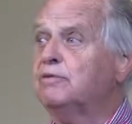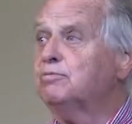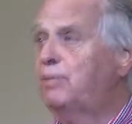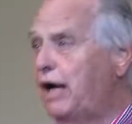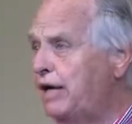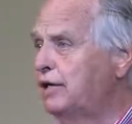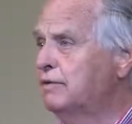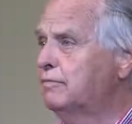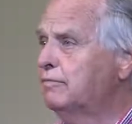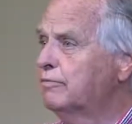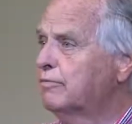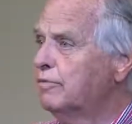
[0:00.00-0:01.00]
By
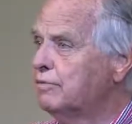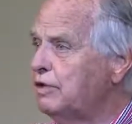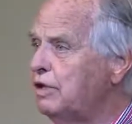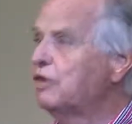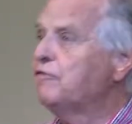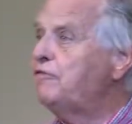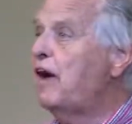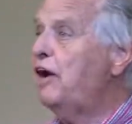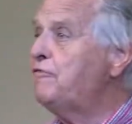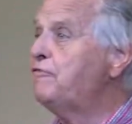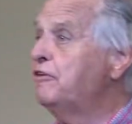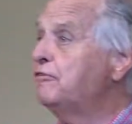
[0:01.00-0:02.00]
the year
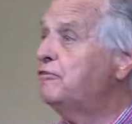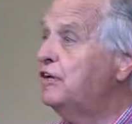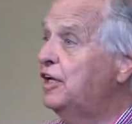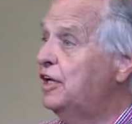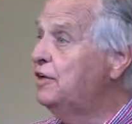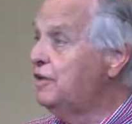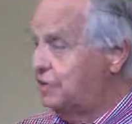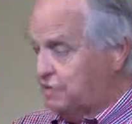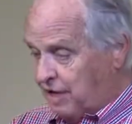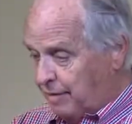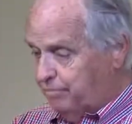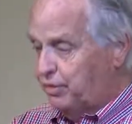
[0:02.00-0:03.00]
515, the
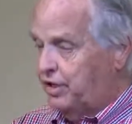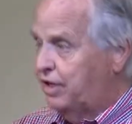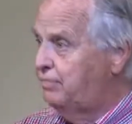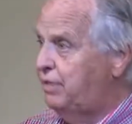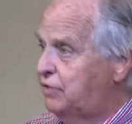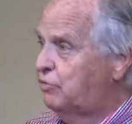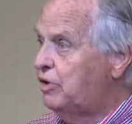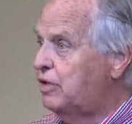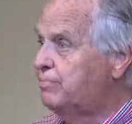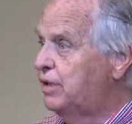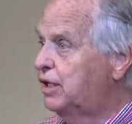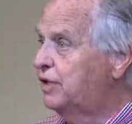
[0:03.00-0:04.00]
temple had been
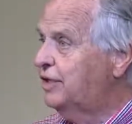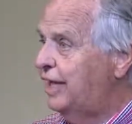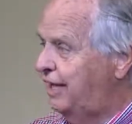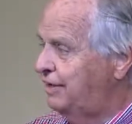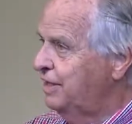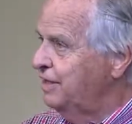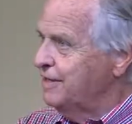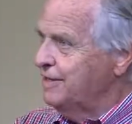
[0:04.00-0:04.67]
rebuilt, and